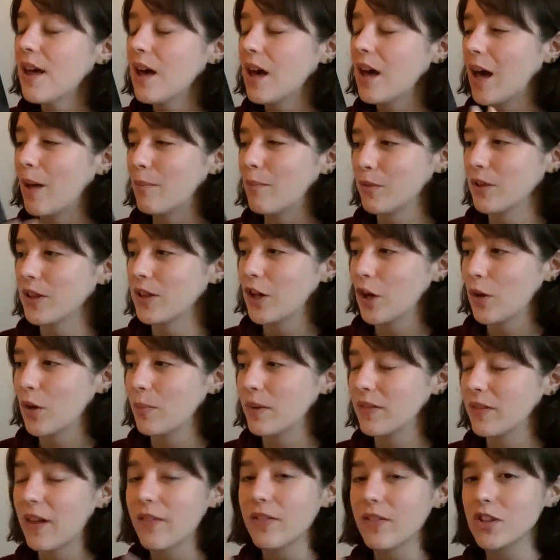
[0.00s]
I'm really
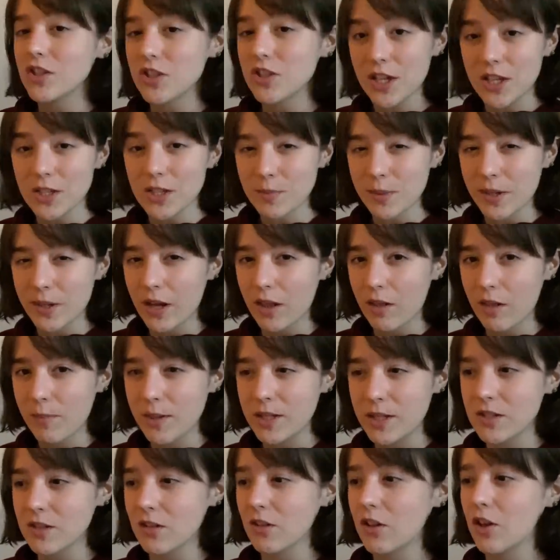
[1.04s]
hoping that the Shakespeare
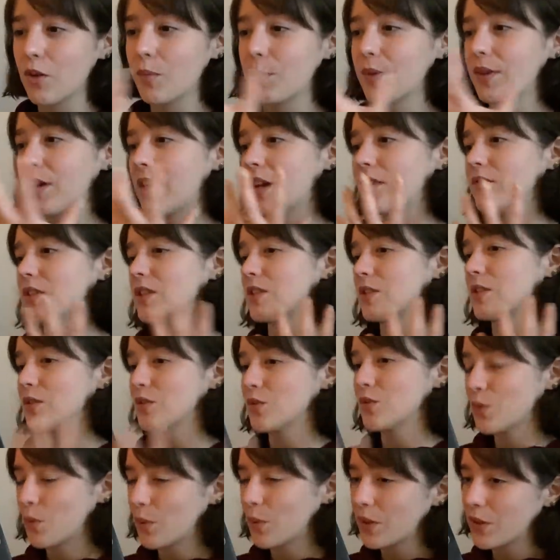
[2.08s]
element, along with kind of this
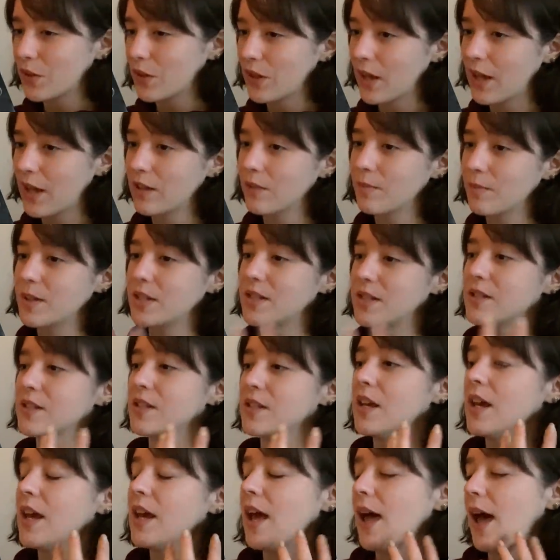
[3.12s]
historical element,
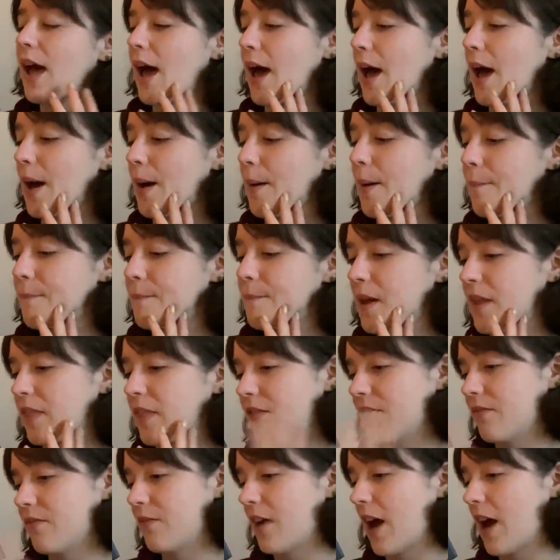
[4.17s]
um, and the
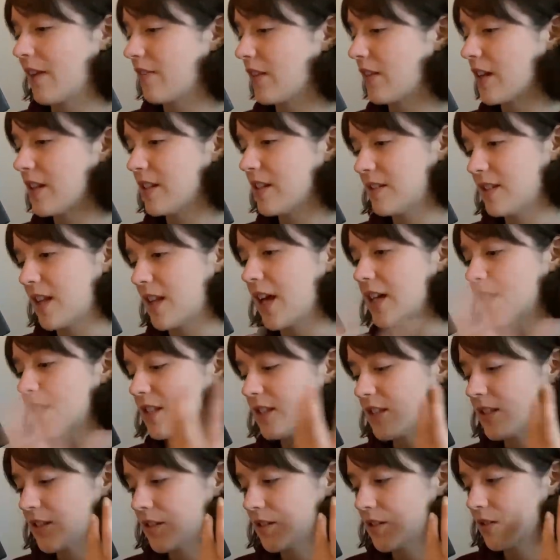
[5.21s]
fact that it's
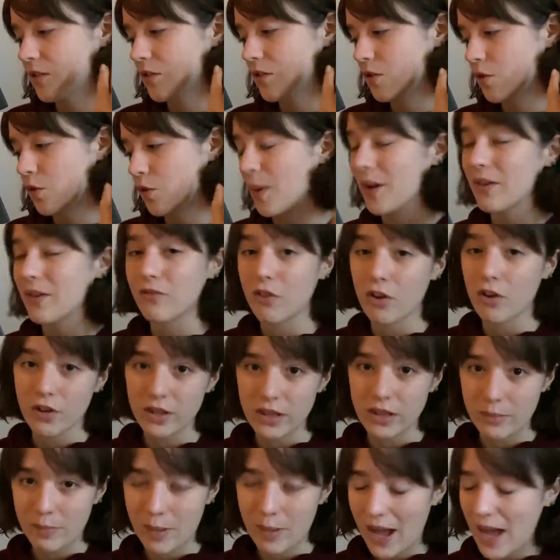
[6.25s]
set quite far in
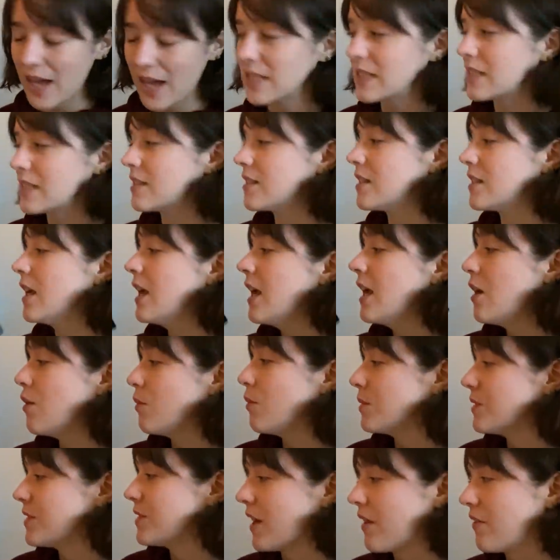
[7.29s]
the past,
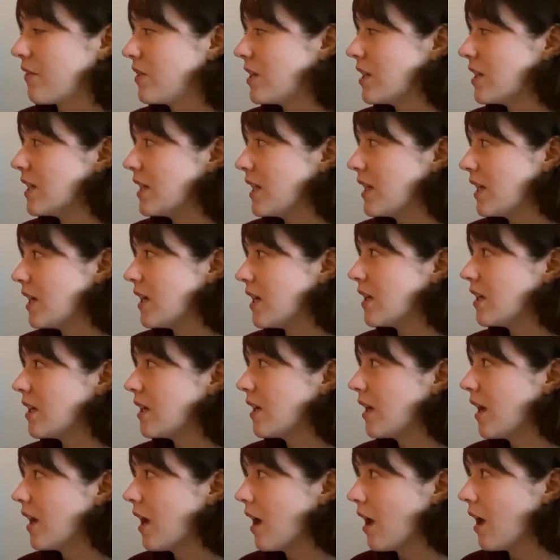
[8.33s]
will definitely
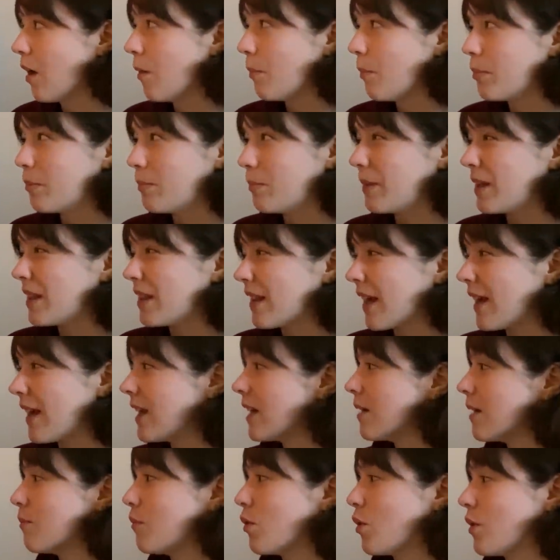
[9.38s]
help me like
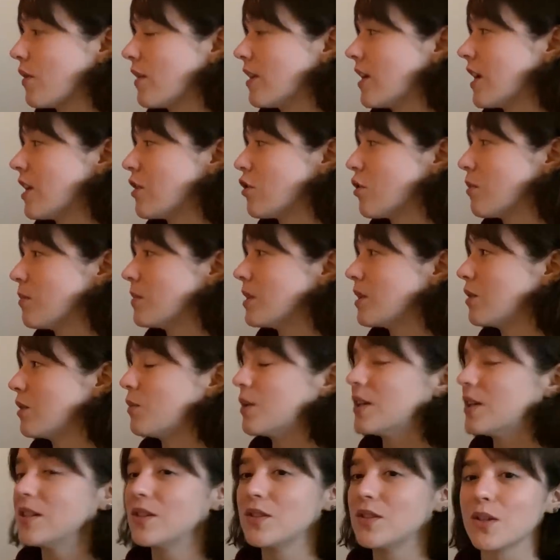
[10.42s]
it more than I normally would.